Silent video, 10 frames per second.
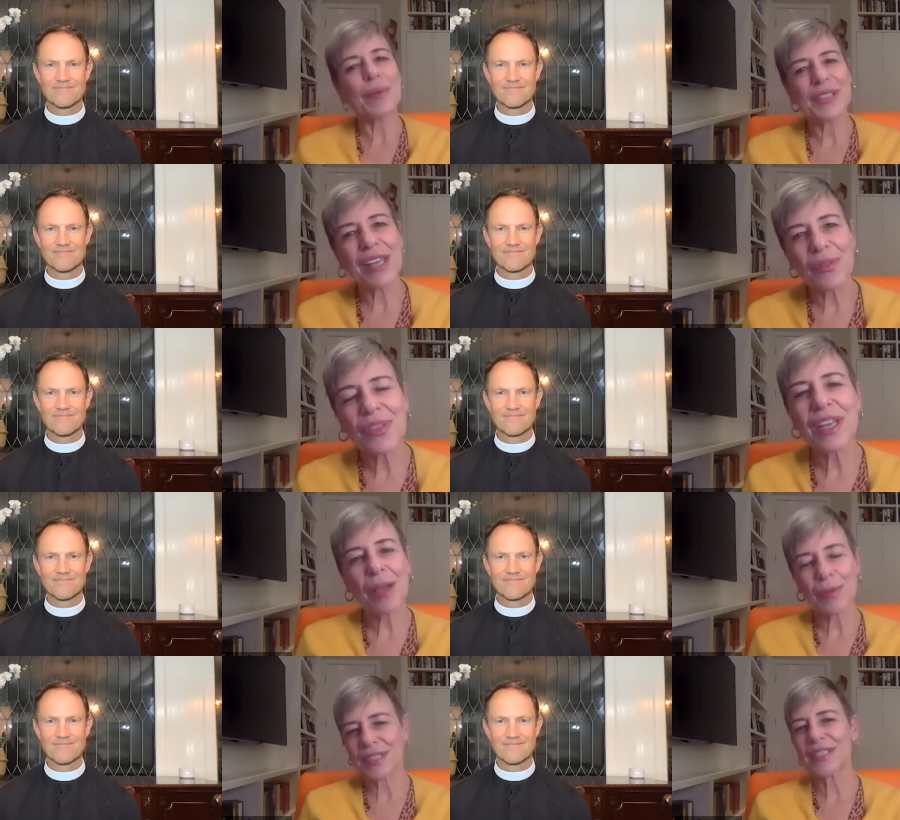Speaker 1: was another thing
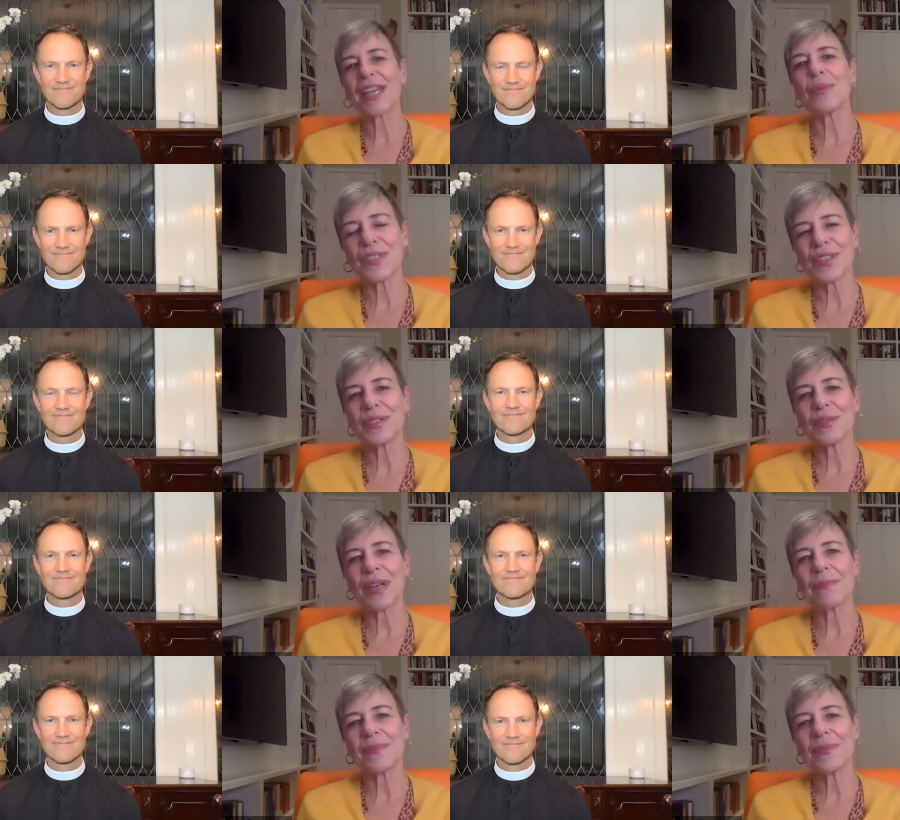I would say was
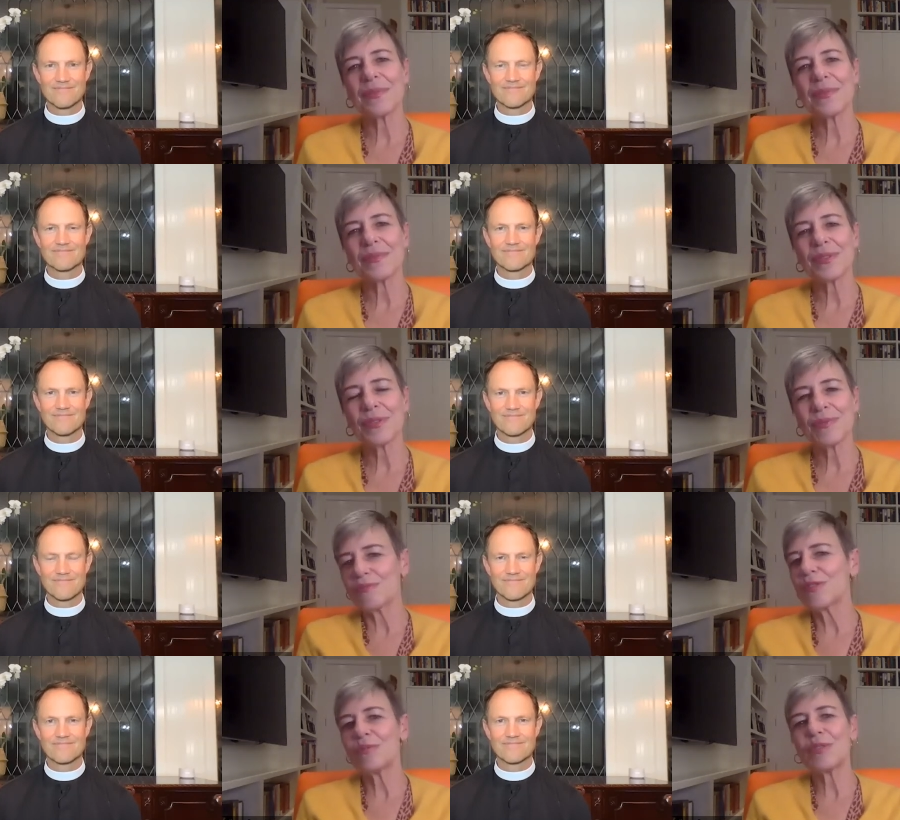um,
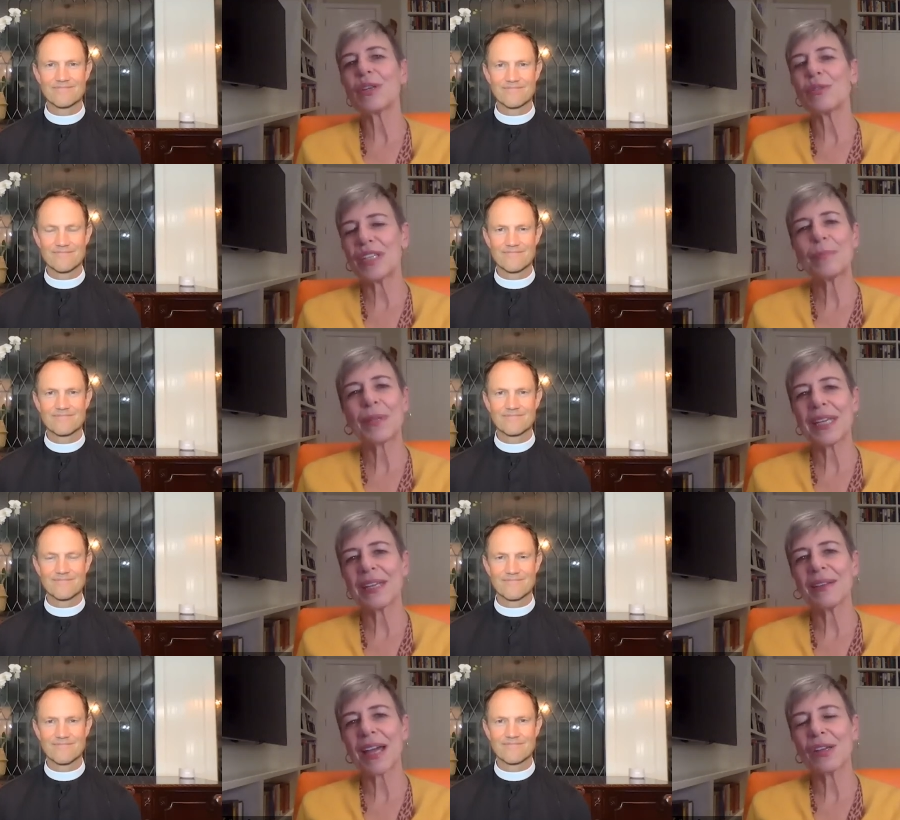you know
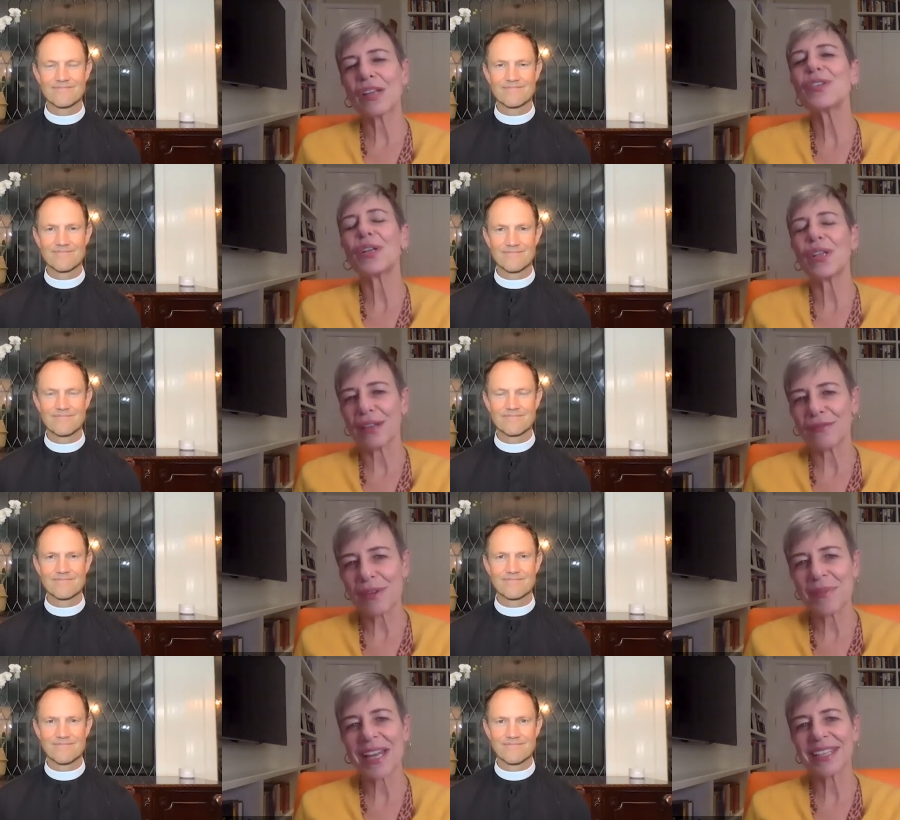deeply I, I took a lot
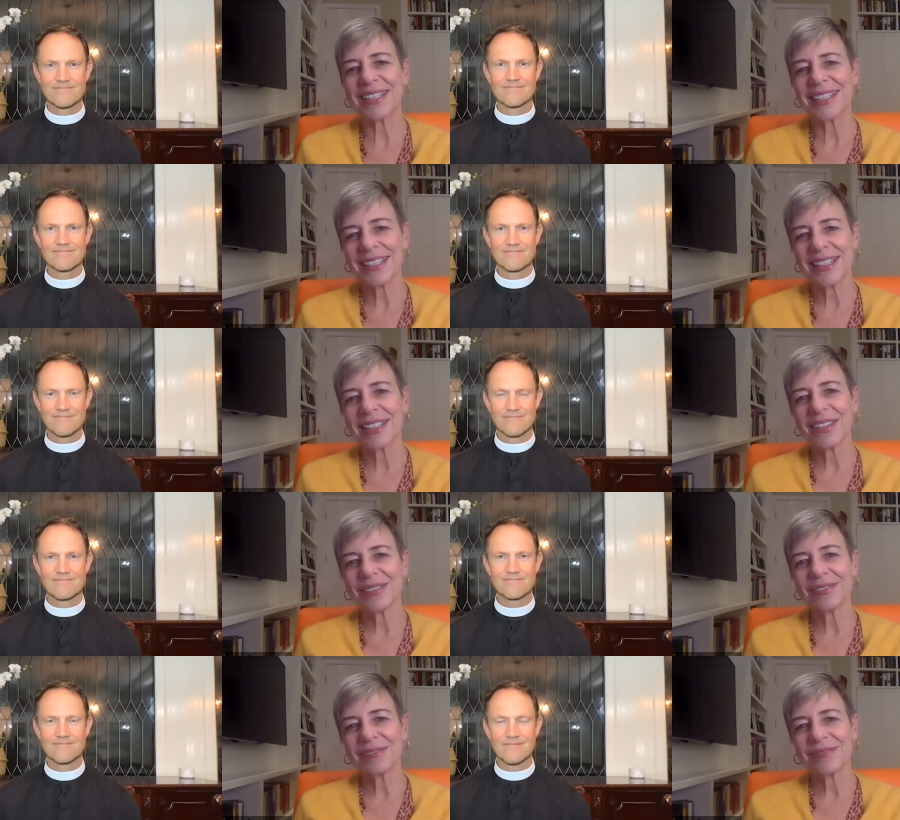from that
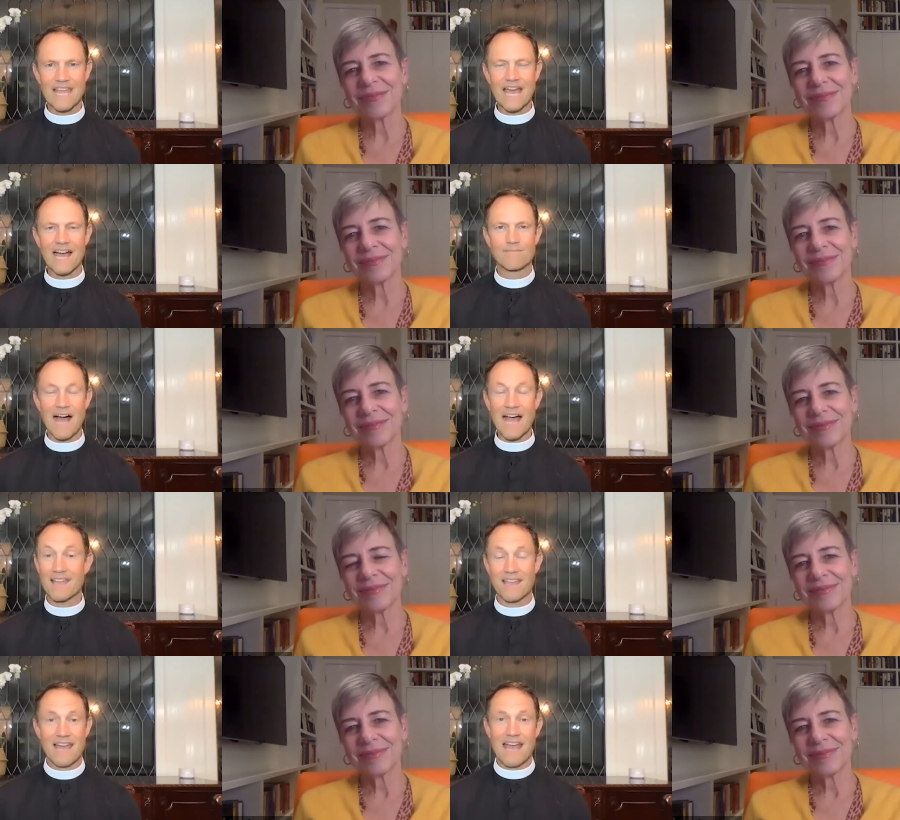
Speaker 2: yeah, I
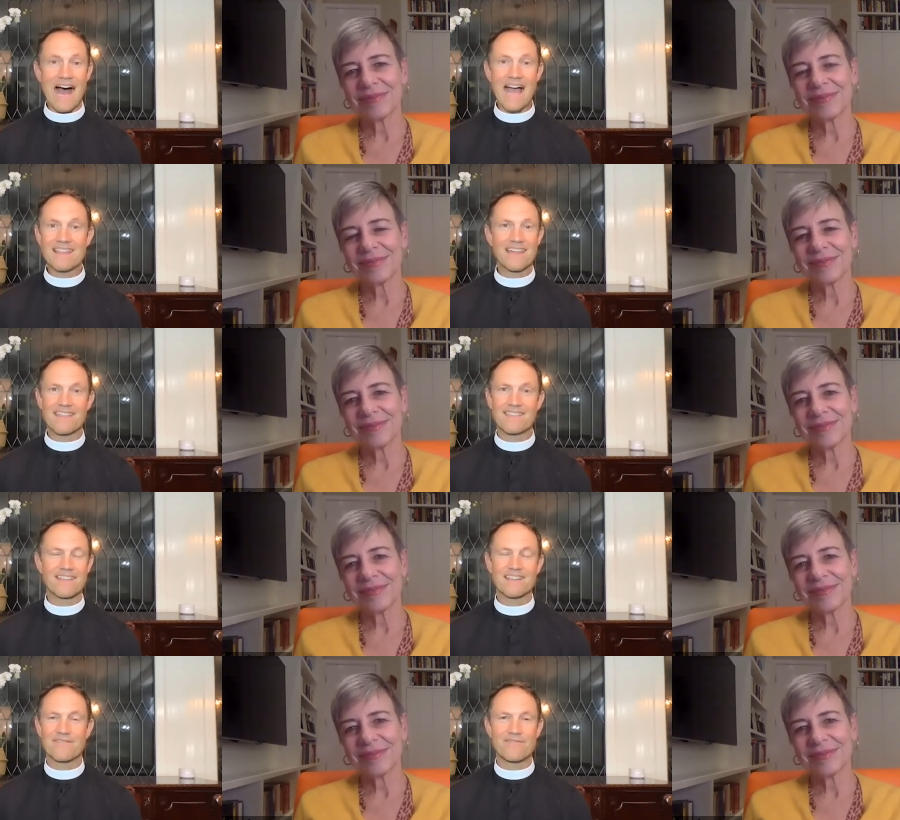I, th- I, think
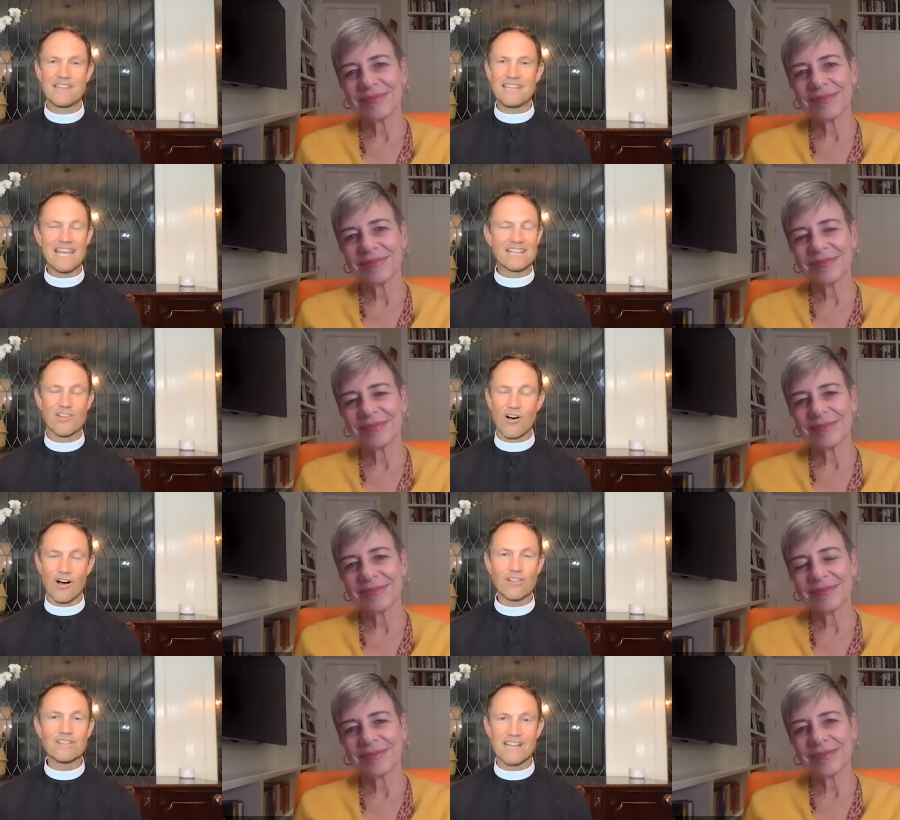of EDS
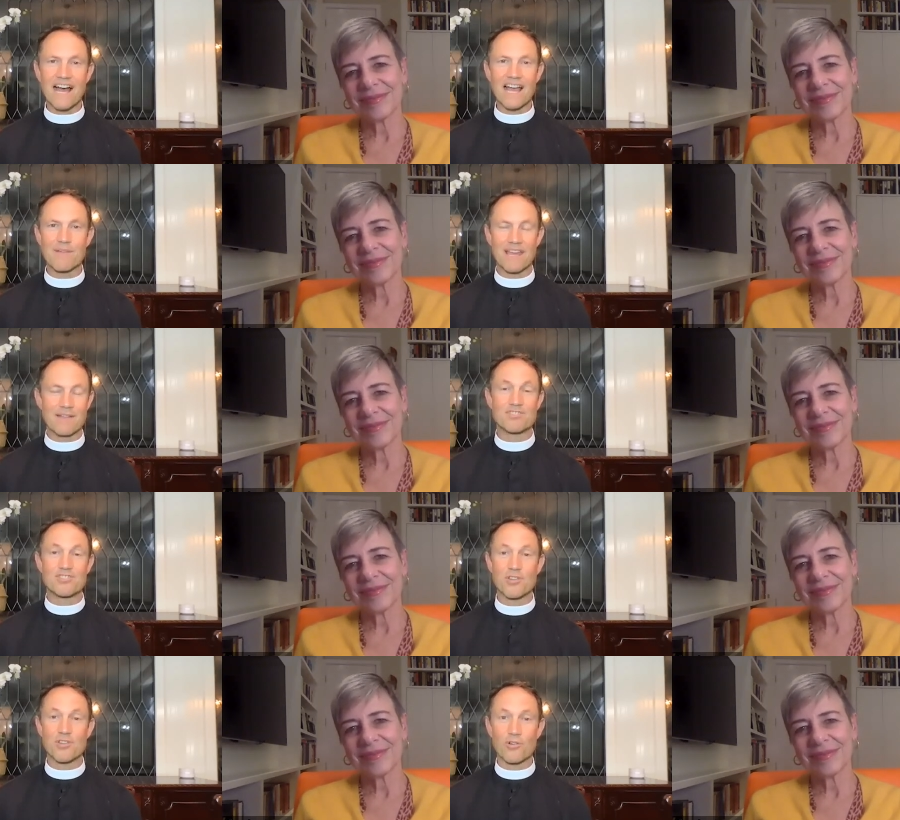all the time, and I'm
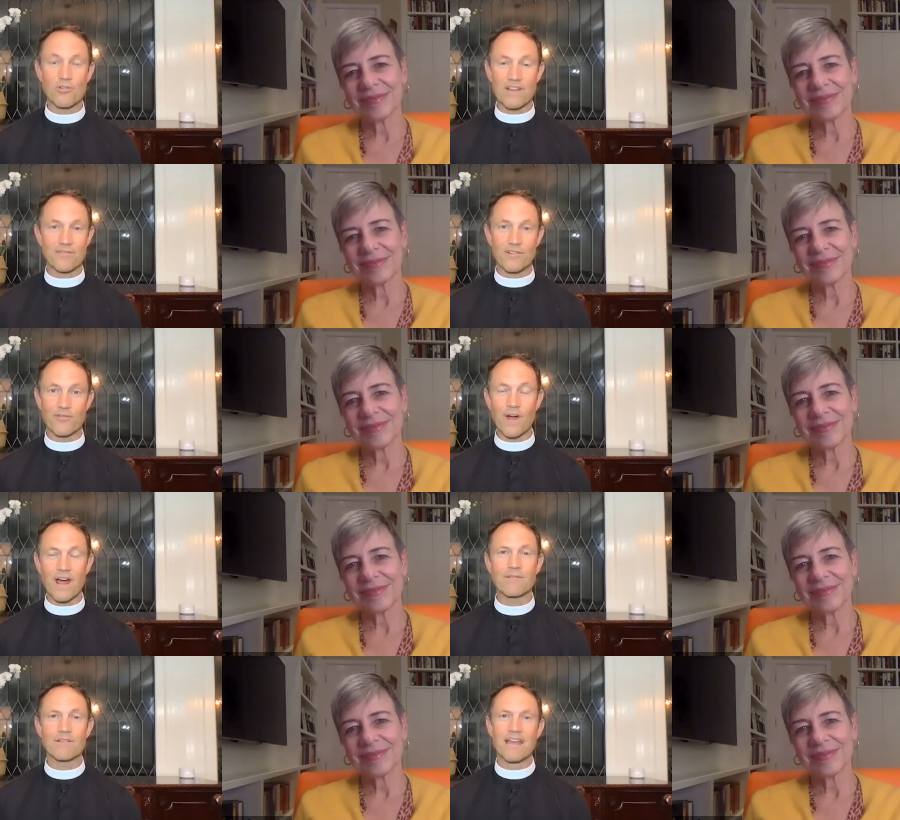so grateful for what
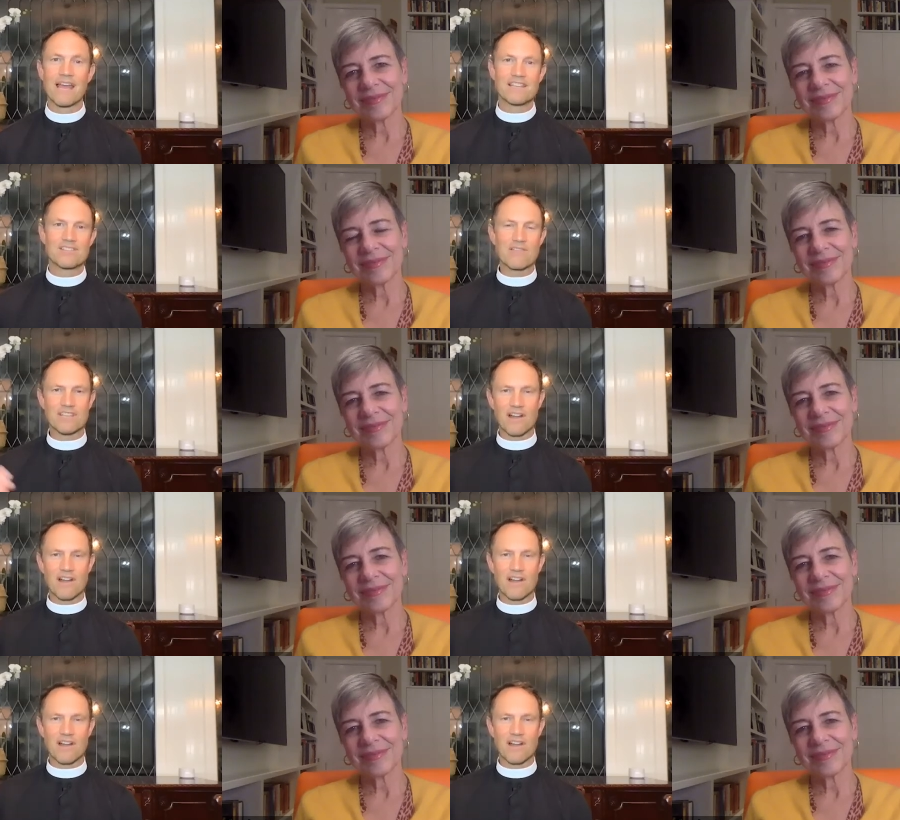I. So I was at